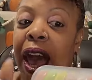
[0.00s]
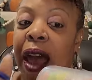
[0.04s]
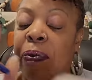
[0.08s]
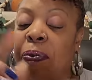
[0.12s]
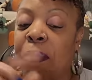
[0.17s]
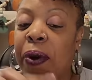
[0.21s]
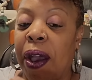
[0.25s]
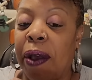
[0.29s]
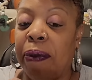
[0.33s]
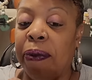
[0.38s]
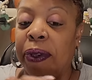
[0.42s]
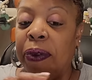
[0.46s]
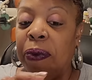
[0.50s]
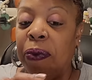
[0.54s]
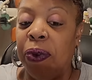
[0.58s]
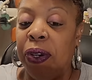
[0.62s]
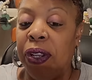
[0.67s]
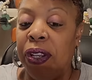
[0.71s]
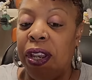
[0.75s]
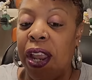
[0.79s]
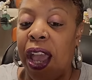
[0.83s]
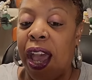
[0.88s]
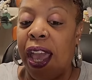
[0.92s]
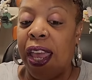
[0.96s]
I probably
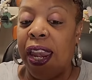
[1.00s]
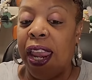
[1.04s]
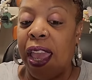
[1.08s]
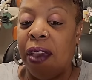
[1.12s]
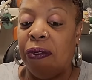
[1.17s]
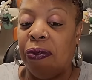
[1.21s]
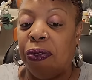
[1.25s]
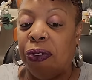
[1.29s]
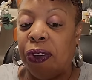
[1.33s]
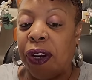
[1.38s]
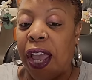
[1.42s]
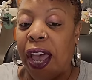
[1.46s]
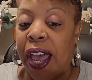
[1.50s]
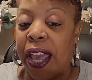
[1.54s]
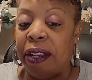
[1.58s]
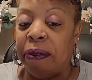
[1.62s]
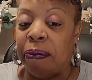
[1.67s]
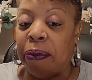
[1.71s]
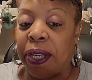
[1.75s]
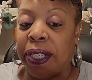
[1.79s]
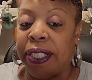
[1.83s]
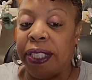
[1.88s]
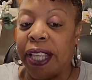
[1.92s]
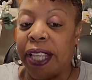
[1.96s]
would not have forgotten
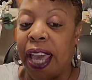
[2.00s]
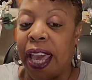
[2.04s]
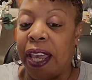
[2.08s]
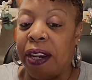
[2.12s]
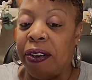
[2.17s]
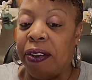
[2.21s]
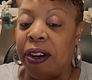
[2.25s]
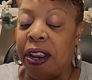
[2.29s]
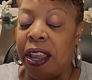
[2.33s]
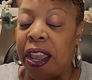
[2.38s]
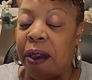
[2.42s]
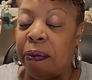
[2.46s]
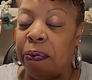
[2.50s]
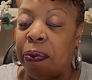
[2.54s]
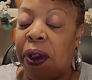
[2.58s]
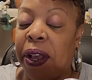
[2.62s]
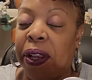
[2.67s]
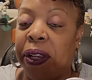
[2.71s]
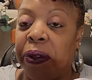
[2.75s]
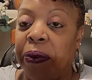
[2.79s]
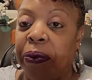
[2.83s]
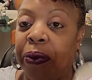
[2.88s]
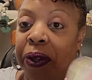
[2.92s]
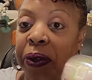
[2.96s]
my Saturday. I
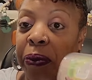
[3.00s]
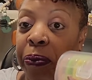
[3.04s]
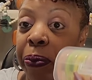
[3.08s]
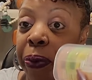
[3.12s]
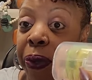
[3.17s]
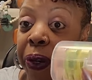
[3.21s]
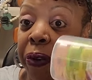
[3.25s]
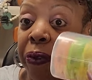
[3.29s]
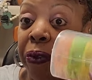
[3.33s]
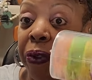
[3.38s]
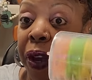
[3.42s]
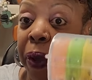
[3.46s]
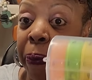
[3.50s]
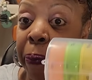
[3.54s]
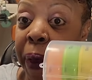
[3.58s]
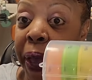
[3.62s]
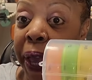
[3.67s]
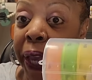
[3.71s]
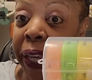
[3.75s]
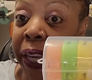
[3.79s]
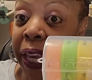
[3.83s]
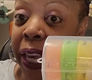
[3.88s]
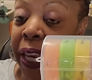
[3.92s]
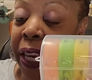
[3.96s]
probably would have put it right
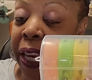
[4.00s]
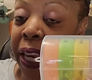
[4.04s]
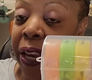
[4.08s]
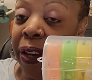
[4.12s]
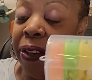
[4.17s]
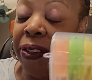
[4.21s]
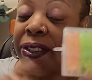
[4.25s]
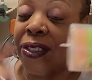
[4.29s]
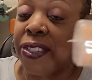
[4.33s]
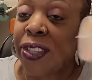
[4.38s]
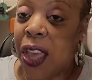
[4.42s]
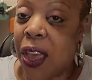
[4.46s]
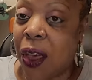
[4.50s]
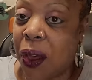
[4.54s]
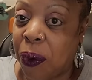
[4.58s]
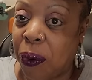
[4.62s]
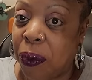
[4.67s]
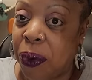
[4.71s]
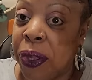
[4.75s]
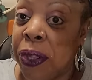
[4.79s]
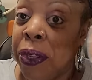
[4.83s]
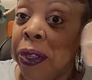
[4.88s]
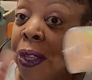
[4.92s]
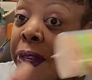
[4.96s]
back in here. So
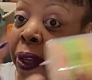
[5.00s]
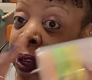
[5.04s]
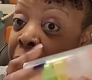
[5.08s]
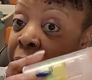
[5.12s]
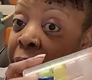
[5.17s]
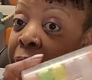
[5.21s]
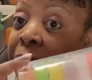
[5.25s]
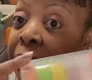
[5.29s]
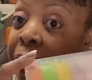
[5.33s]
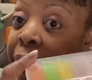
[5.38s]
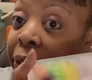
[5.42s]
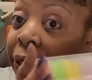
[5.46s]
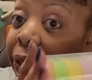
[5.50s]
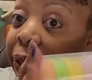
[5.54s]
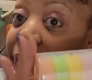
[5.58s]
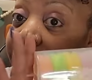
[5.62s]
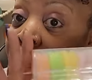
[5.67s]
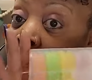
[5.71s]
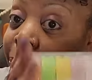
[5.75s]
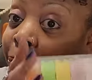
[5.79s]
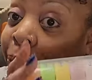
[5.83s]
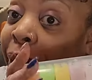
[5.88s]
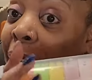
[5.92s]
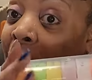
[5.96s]

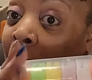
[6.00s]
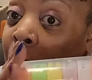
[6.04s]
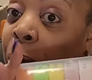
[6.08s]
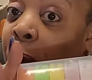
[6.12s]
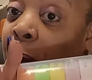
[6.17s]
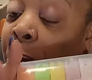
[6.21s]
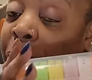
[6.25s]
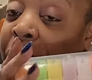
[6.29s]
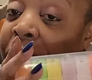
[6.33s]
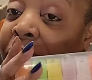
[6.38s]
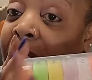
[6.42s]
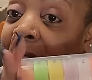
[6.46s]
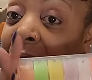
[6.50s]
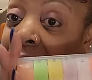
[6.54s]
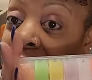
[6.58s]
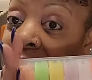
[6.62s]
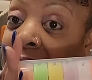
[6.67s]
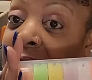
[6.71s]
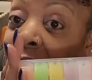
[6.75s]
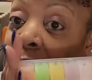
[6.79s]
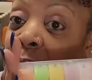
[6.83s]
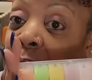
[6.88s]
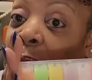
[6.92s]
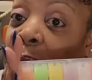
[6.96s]
I will be
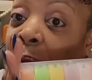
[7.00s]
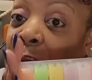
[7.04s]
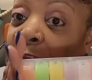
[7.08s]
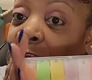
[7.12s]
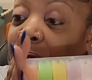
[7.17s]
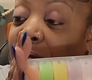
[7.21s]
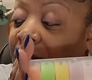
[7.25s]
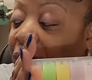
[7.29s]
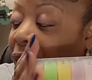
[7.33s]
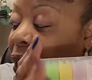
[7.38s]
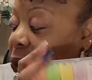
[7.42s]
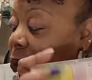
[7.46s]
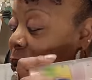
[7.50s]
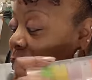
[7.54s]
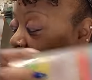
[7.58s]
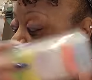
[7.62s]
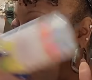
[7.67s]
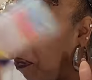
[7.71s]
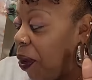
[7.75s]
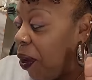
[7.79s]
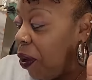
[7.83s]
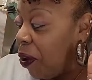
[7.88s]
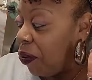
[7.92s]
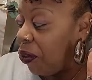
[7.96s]
taking the whole thing with
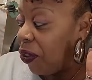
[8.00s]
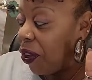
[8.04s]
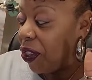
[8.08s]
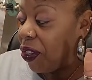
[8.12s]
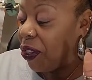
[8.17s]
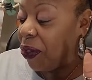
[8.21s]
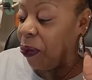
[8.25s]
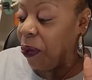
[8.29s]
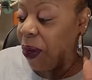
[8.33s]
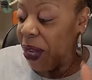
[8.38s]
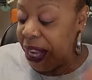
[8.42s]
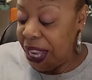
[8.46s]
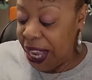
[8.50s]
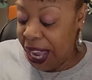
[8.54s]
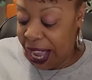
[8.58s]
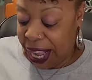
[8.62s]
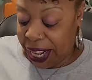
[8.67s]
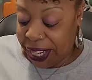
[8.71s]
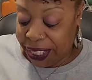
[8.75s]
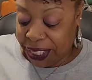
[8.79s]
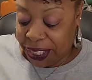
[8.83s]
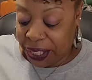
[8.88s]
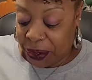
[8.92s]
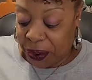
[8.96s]
me this
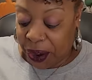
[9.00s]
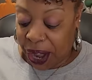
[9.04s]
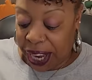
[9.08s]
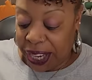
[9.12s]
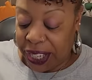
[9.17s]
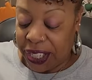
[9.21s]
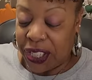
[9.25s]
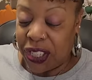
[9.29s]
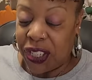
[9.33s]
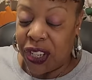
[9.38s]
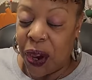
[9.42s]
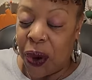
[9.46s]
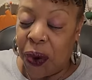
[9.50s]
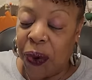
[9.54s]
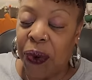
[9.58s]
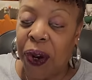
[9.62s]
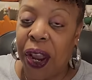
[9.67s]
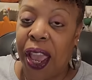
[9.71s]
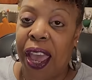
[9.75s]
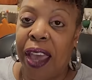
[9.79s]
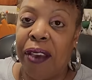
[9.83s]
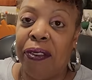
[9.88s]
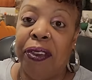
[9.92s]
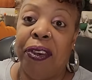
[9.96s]
weekend, so I don't
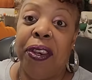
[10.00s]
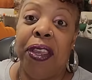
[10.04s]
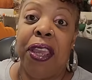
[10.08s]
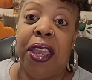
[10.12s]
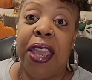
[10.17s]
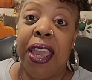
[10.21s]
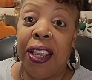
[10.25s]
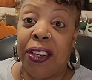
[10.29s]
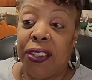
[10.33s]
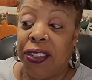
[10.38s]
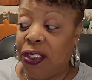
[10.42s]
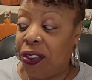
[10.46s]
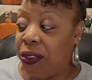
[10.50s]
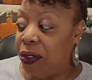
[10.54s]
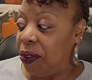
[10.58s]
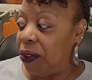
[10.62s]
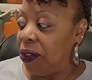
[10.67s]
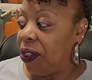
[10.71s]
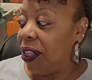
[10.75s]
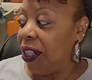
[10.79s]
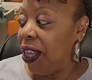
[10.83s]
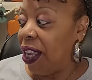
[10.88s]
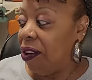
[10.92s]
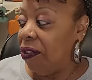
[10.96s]
have any
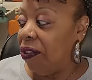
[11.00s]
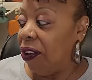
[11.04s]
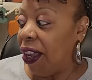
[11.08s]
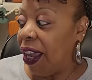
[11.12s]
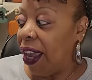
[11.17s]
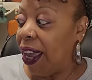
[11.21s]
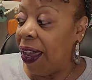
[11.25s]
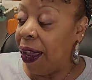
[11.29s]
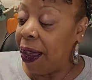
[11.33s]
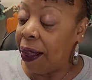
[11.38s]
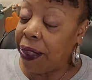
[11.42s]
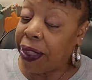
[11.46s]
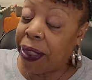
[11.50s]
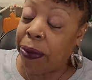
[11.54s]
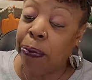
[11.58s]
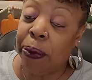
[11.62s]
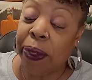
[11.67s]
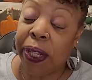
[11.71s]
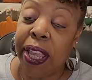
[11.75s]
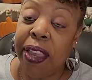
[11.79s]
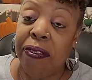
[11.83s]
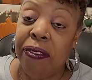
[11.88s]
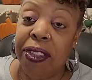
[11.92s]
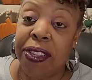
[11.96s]
issues leaving it. I
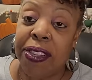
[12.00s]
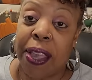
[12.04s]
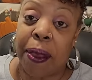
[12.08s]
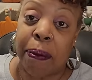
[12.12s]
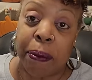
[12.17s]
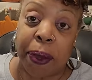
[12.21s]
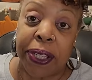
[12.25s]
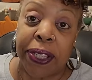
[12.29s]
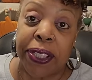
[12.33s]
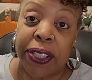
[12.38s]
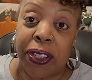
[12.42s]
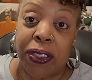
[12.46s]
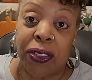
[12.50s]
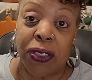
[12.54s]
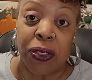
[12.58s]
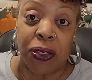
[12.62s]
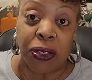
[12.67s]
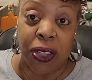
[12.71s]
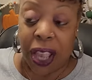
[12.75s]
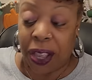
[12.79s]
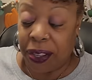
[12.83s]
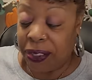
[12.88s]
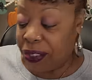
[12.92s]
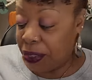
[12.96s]
believe it's at my
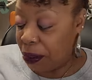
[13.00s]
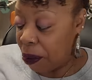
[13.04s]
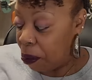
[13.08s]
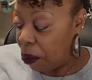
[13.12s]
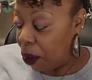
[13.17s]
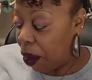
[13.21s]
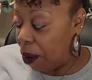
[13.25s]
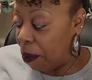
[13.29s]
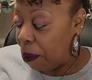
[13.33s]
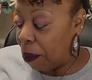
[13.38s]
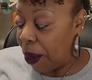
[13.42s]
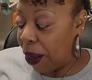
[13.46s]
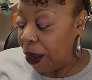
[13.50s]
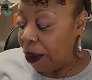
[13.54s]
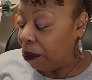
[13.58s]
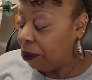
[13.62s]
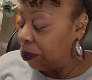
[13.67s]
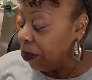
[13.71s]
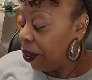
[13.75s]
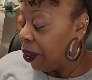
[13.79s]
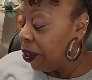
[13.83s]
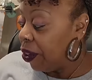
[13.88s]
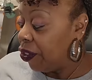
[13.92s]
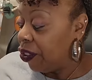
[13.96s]
sister's house somewhere, but
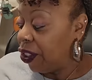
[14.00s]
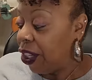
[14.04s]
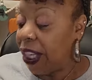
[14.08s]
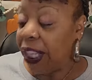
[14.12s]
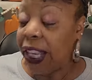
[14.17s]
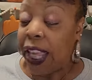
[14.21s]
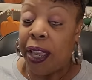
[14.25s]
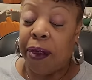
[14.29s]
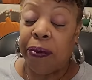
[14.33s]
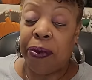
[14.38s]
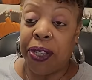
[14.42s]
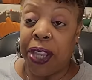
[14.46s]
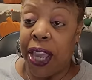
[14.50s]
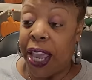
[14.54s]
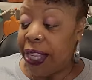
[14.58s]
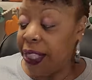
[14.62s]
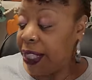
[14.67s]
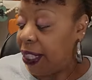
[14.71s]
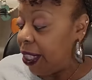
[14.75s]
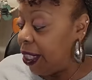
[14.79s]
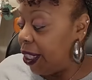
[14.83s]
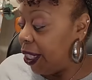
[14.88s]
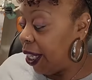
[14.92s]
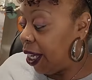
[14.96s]
she claims she
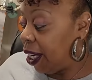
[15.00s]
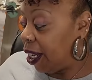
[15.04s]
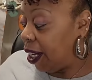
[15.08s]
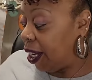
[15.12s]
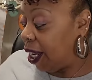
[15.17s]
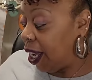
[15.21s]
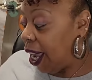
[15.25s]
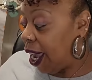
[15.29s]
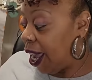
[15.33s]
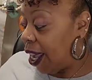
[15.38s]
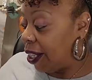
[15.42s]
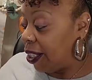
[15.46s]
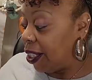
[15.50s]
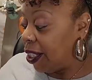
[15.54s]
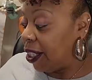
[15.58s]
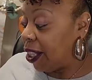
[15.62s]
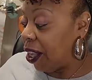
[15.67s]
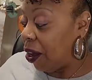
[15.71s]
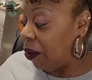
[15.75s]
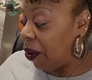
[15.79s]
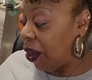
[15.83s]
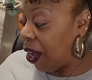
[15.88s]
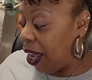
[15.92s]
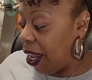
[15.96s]
hasn't seen it yet.
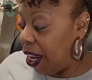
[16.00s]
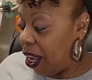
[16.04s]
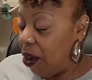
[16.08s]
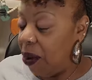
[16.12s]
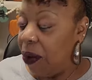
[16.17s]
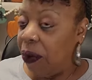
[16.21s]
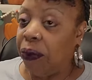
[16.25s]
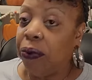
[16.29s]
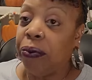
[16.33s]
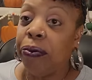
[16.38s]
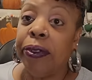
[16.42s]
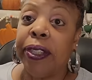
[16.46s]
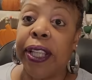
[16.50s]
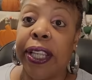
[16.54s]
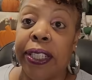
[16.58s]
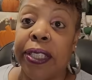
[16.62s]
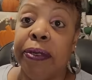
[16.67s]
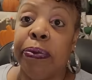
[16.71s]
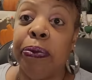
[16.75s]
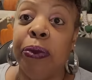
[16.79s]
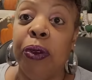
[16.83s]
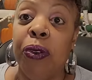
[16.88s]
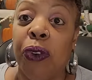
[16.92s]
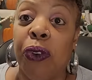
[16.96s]
So, anywho,
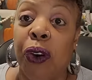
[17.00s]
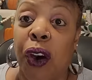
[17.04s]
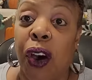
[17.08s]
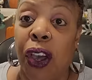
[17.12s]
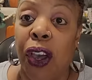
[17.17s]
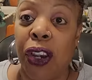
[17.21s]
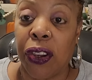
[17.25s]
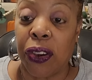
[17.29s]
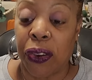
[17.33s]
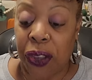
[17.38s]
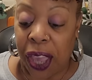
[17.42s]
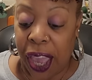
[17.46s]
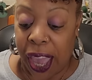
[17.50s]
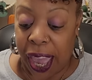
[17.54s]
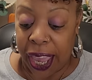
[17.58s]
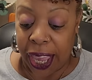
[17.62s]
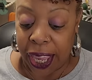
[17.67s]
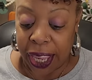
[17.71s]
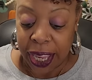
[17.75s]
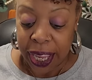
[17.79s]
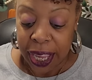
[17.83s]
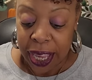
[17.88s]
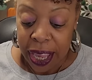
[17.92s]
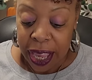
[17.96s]
let's move on, okay?